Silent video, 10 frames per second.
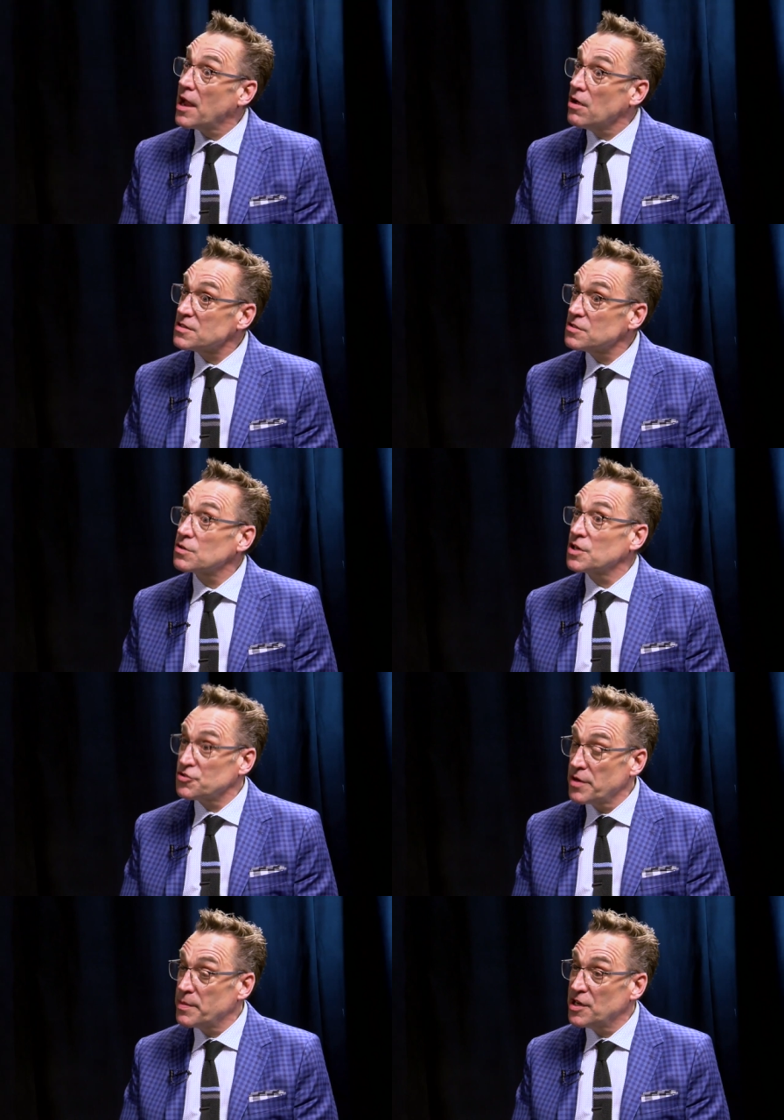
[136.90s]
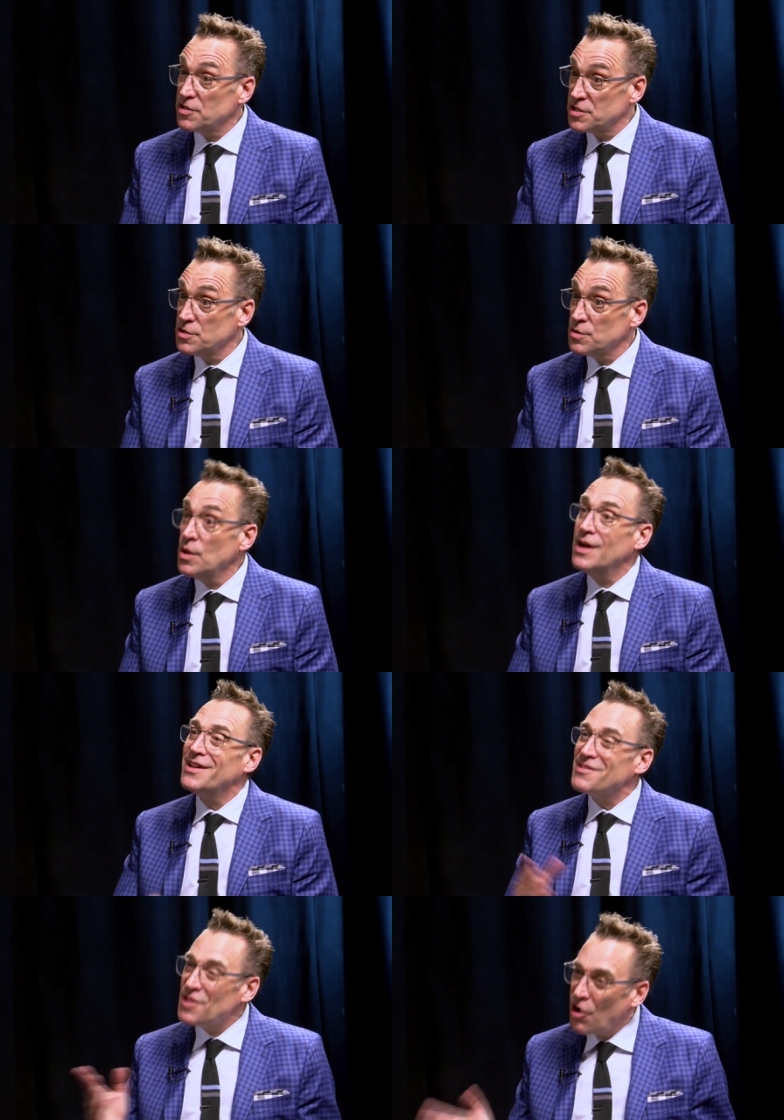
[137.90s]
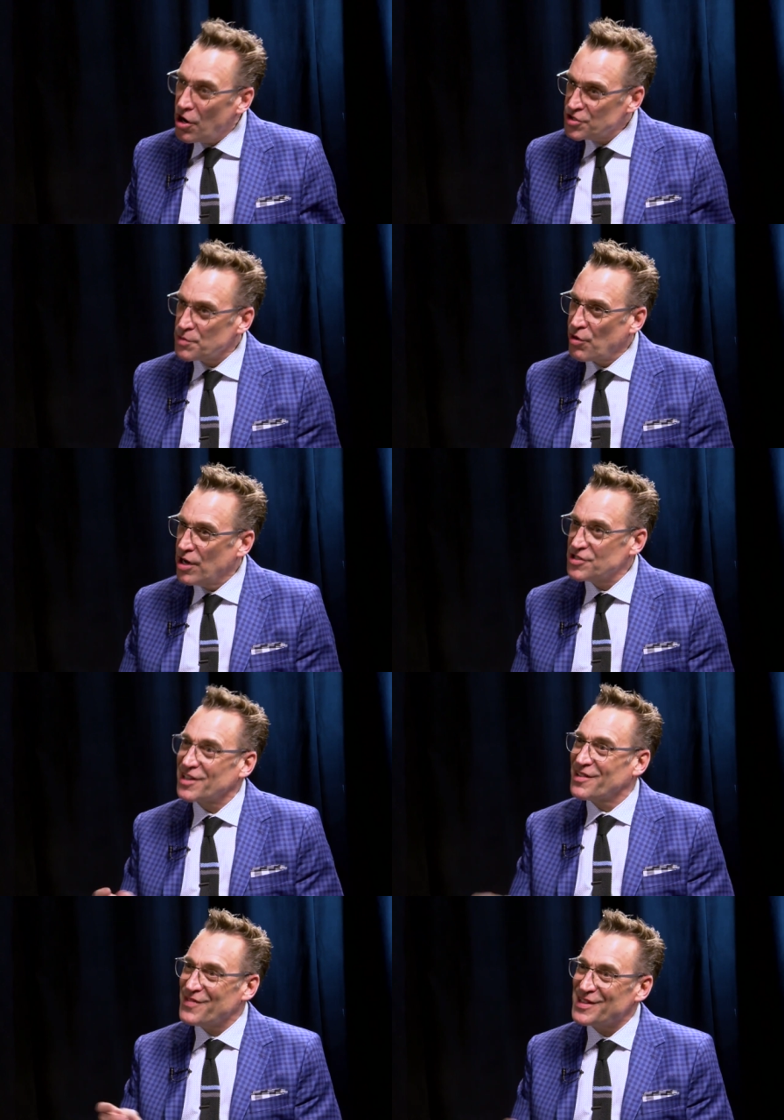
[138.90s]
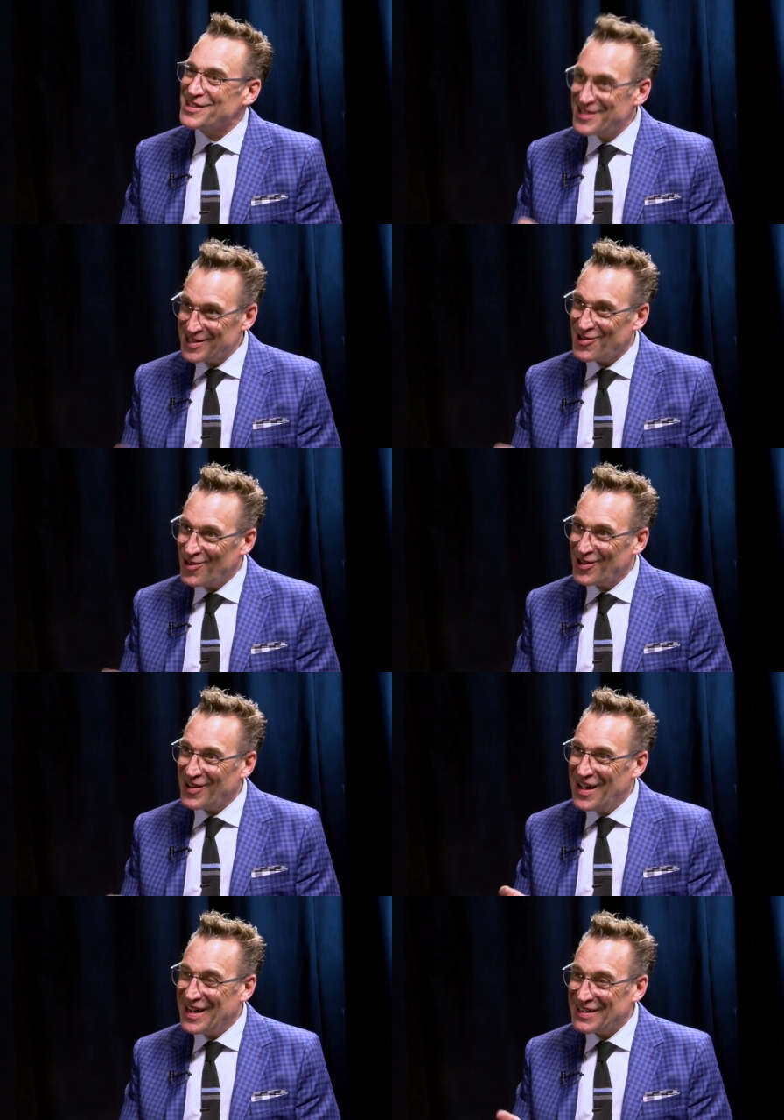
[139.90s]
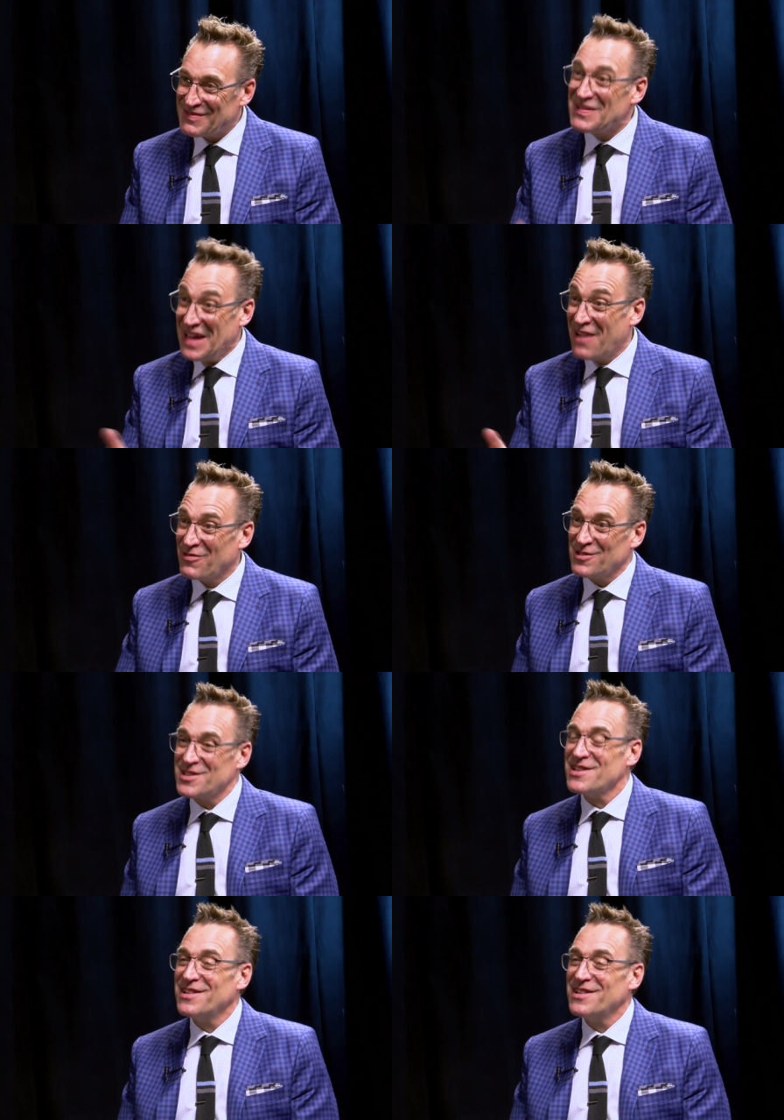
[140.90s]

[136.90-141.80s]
they also contributed to the larger project of this this whole yes. Uh, efforts.